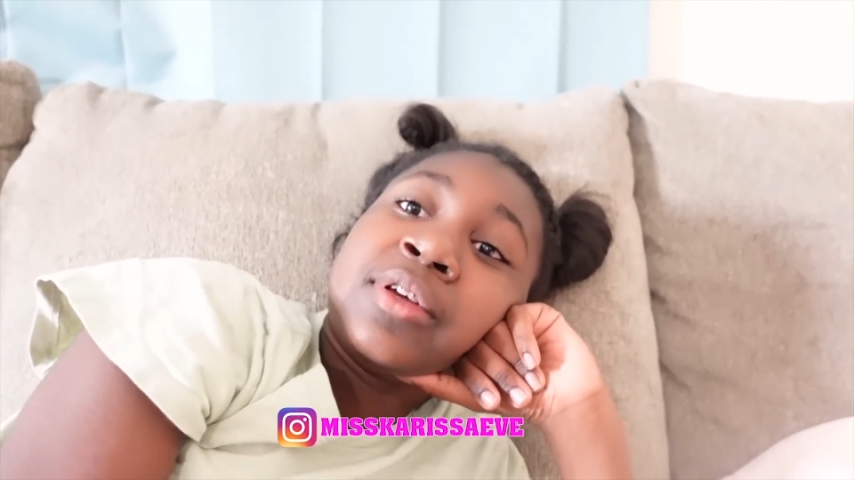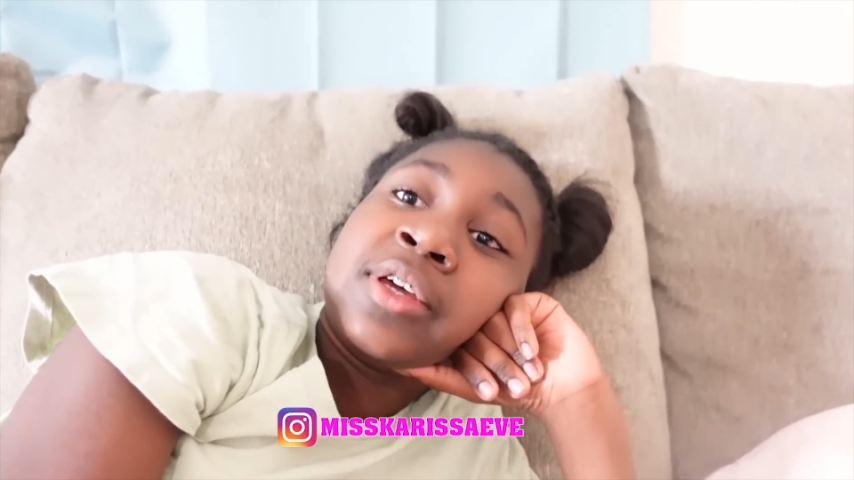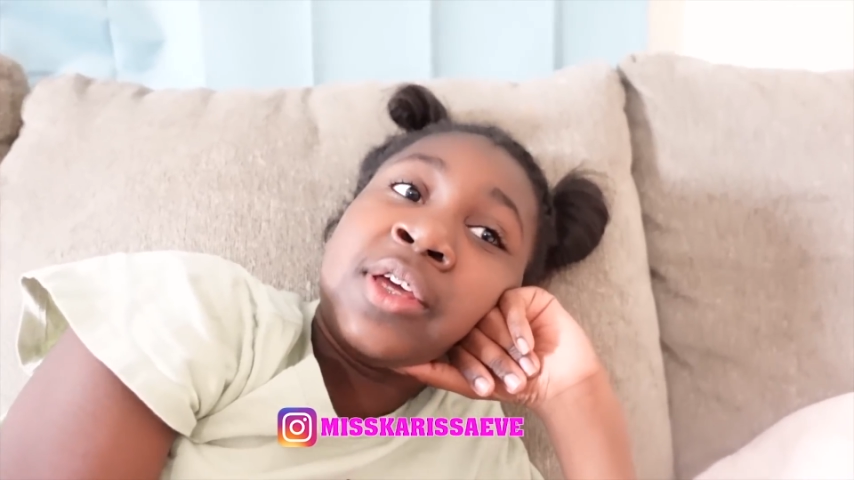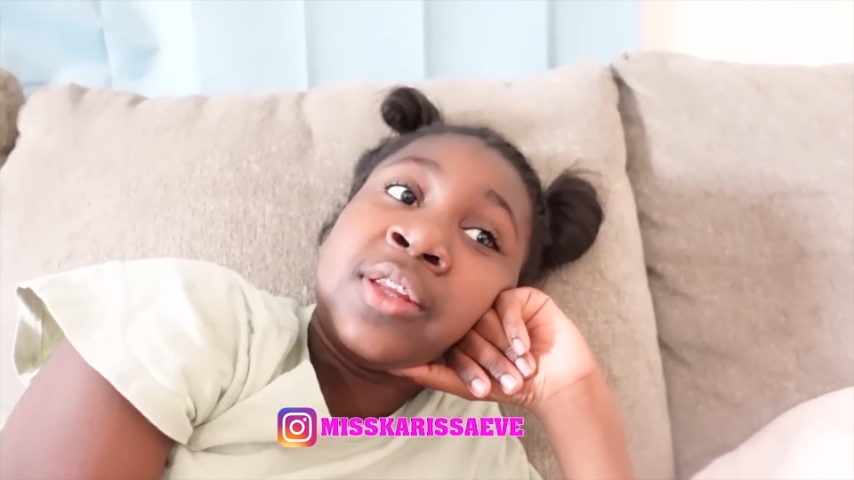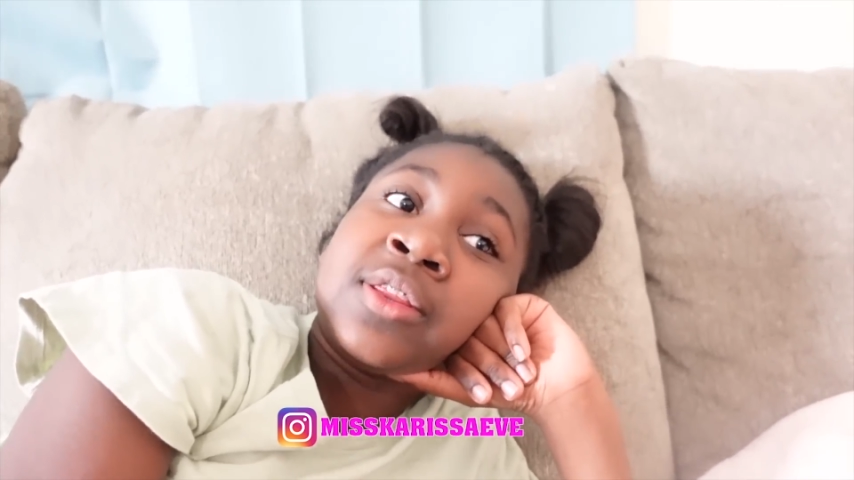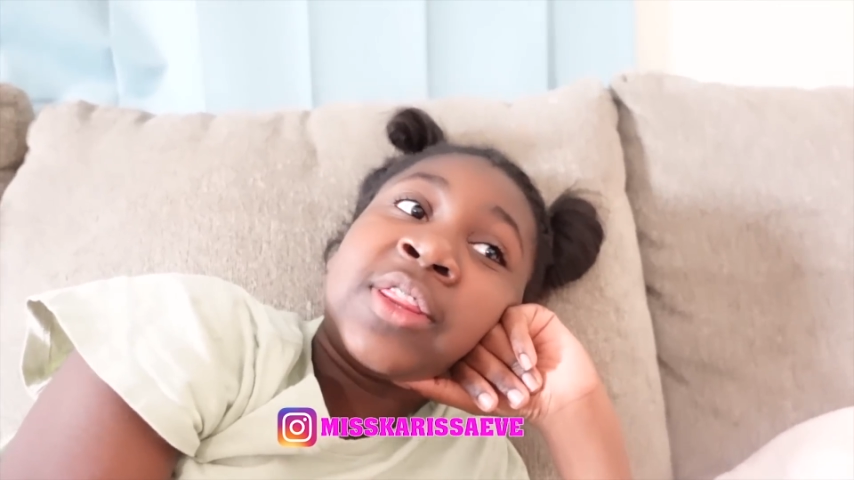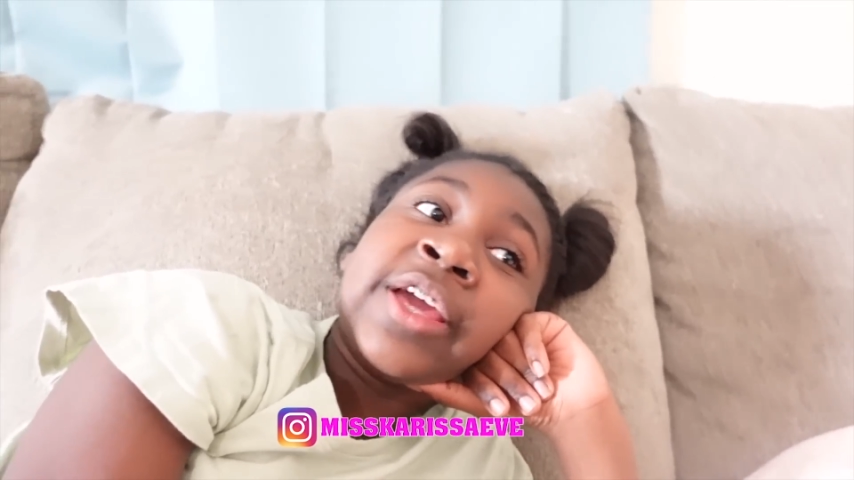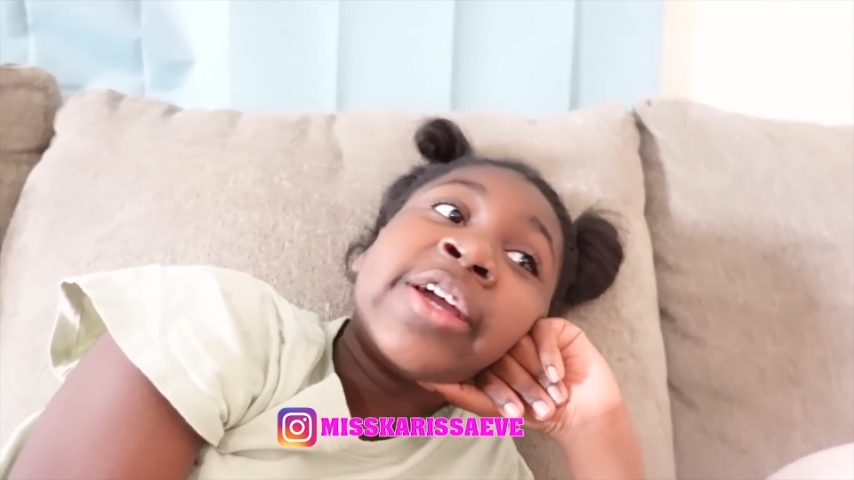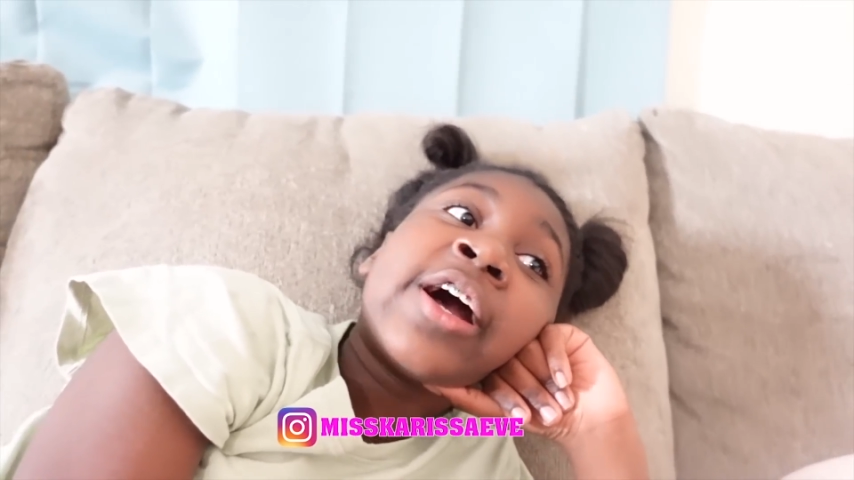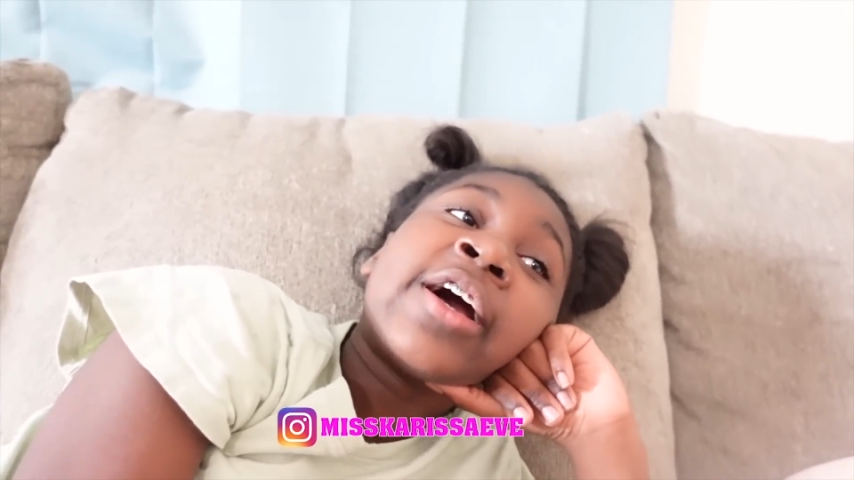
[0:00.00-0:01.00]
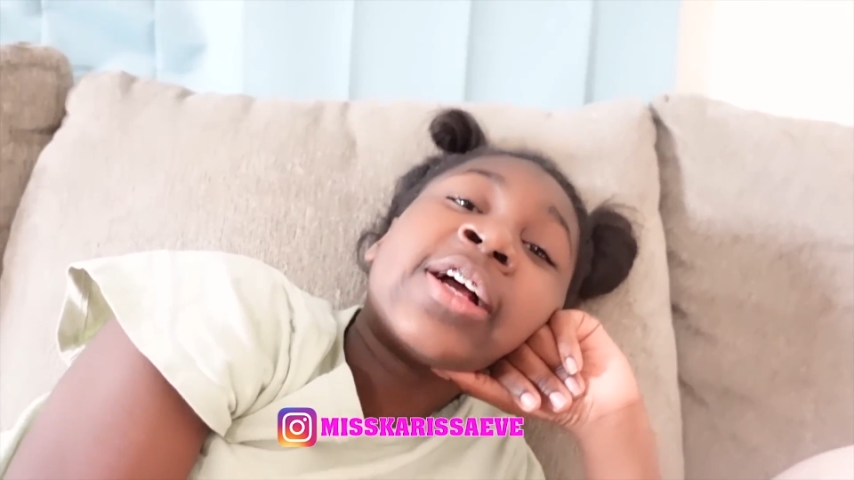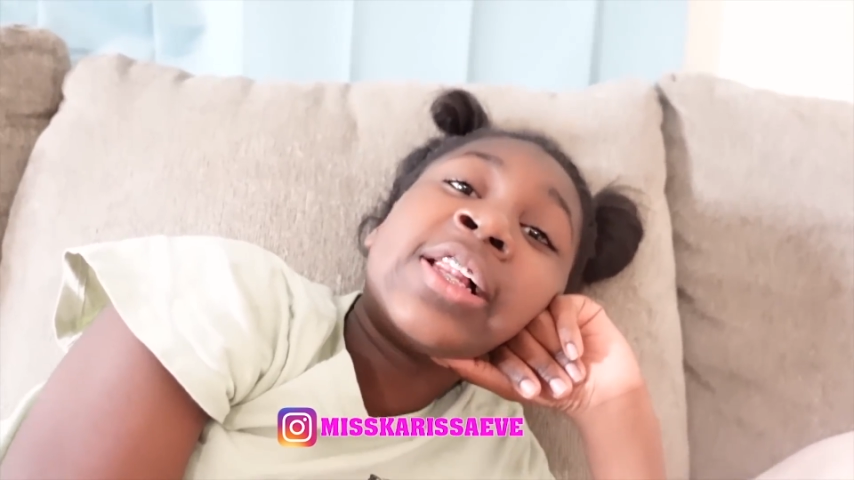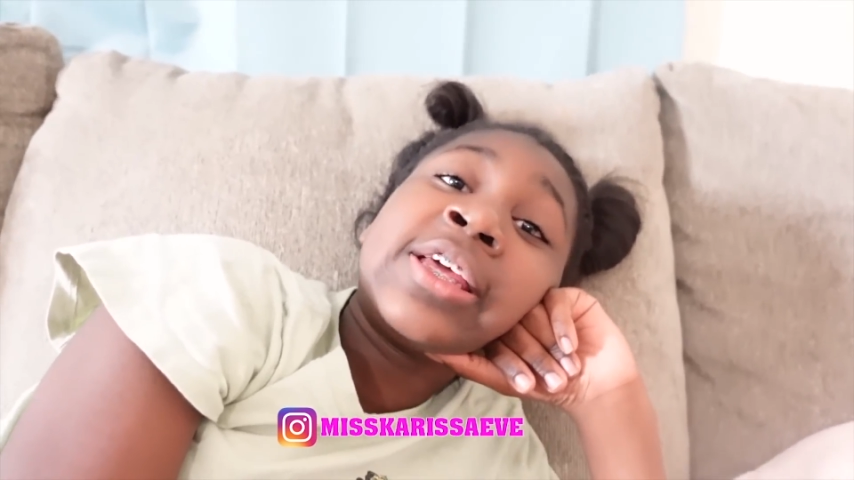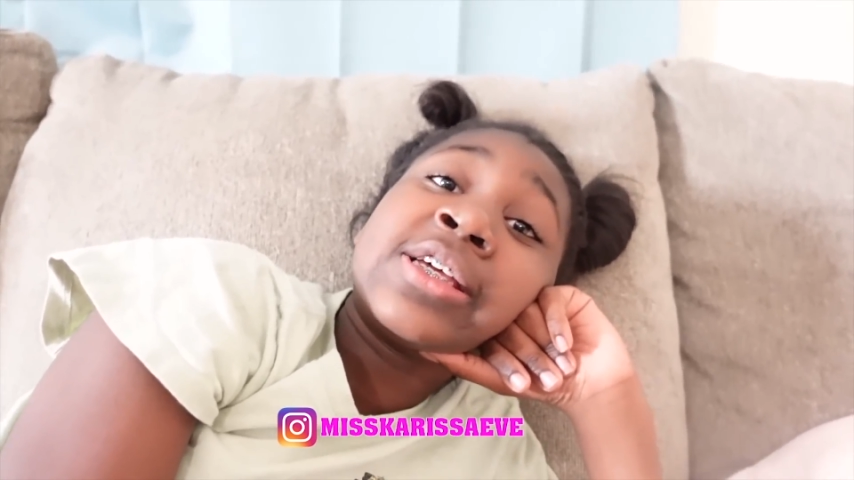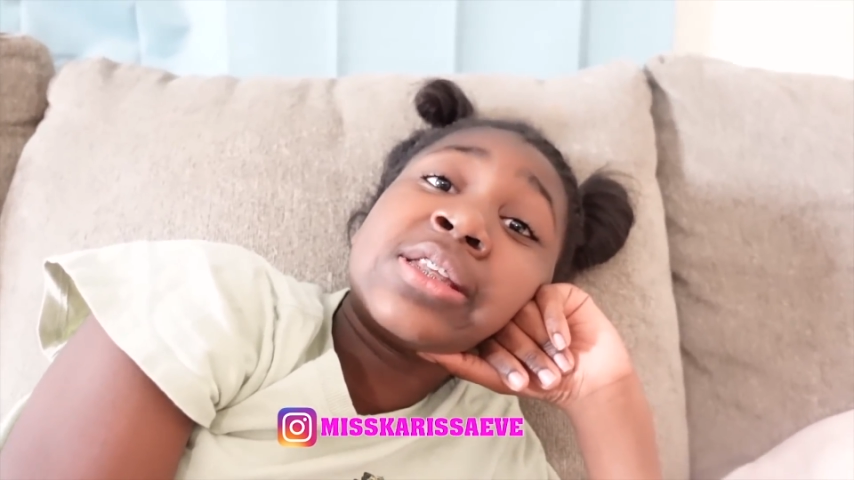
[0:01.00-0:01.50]
And thank God
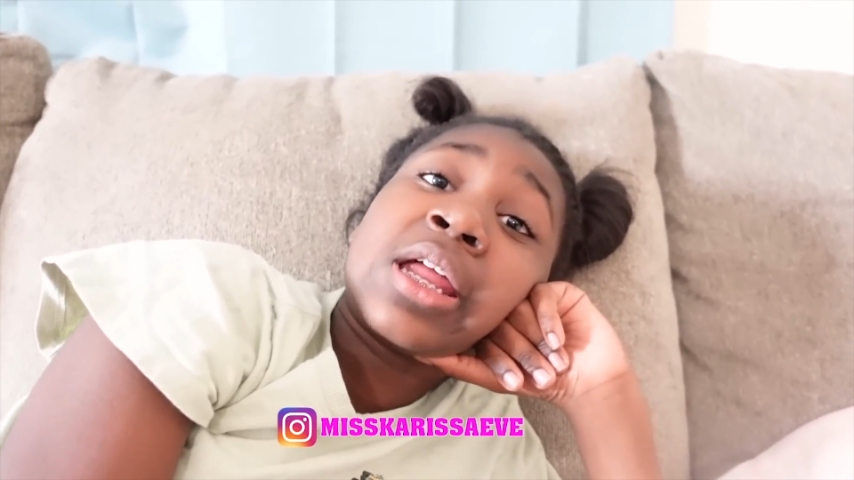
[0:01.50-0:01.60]
Kaliyah's